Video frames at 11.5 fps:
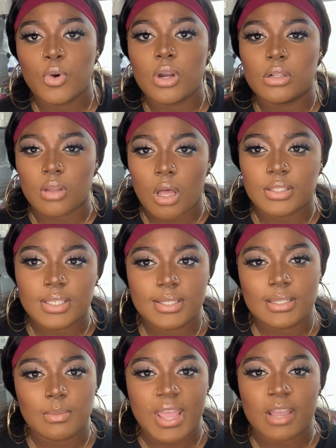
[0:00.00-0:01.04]
more glosses
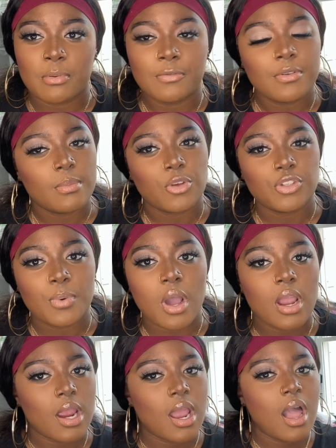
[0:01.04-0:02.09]
to make, but for the most
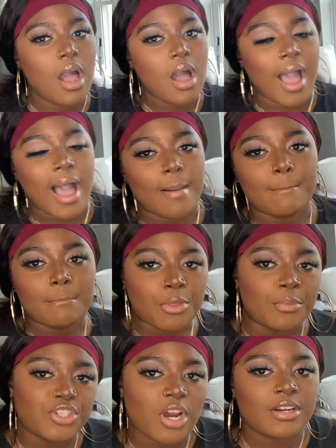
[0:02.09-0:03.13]
part, the
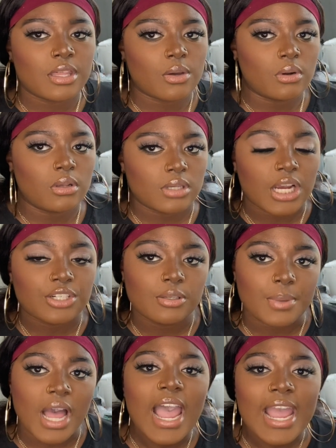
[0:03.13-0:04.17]
majority of the orders are actually
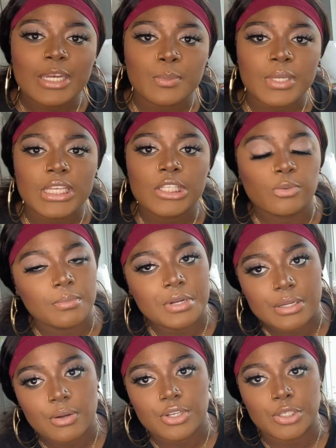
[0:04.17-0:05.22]
behind me. So what I'm
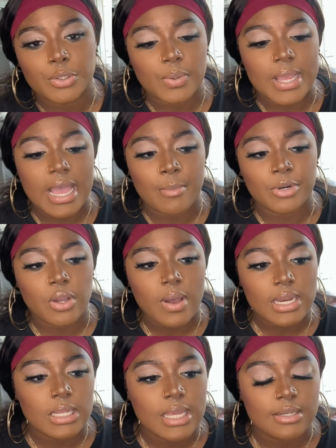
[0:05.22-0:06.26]
gonna go do, I'm gonna go
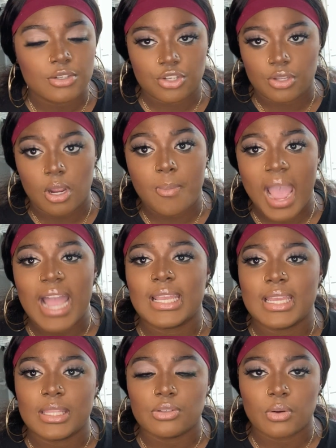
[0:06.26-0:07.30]
ahead and just start
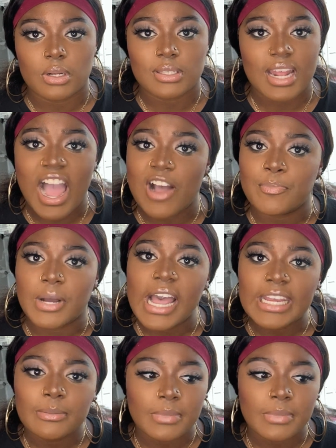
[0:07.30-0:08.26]
packing these orders that I have behind